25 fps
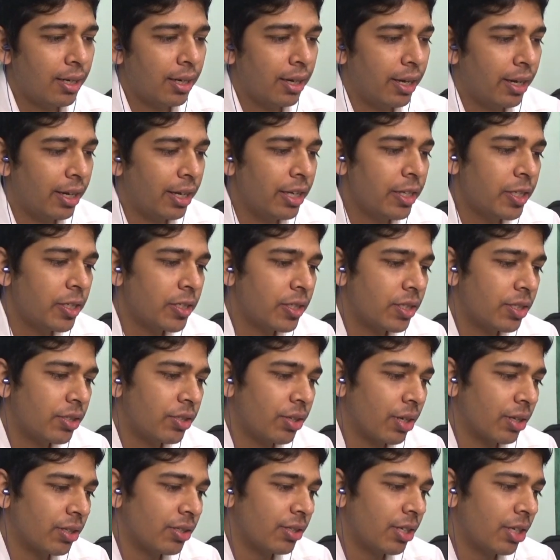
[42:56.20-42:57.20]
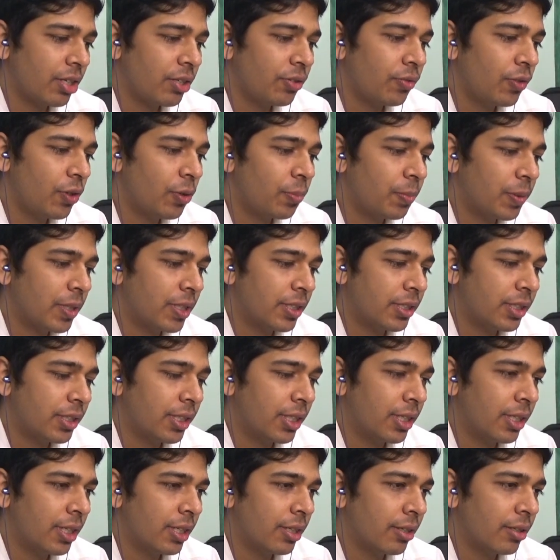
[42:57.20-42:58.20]
Each successful
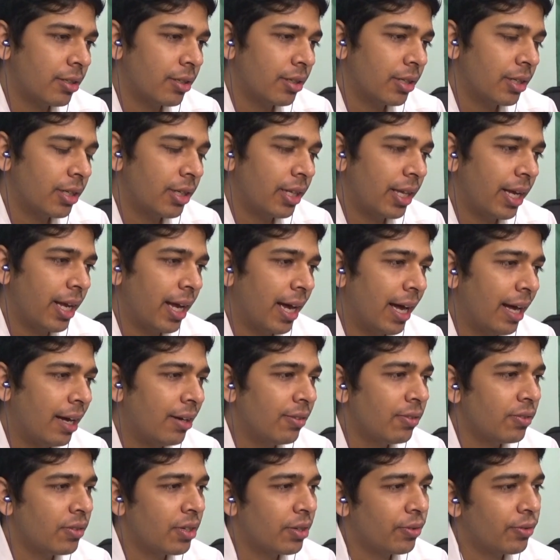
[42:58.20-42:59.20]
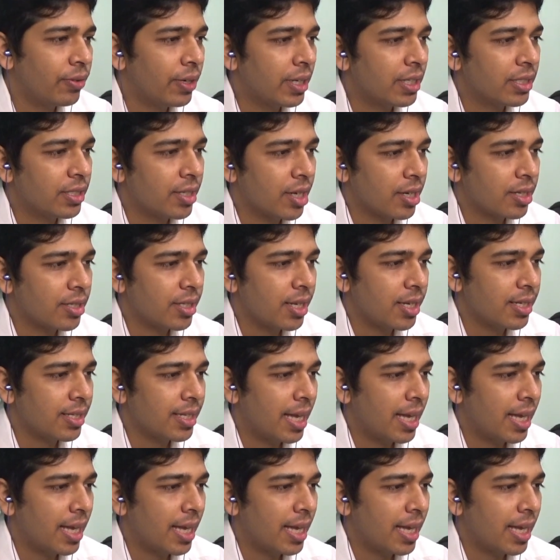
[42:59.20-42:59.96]
person, they have different success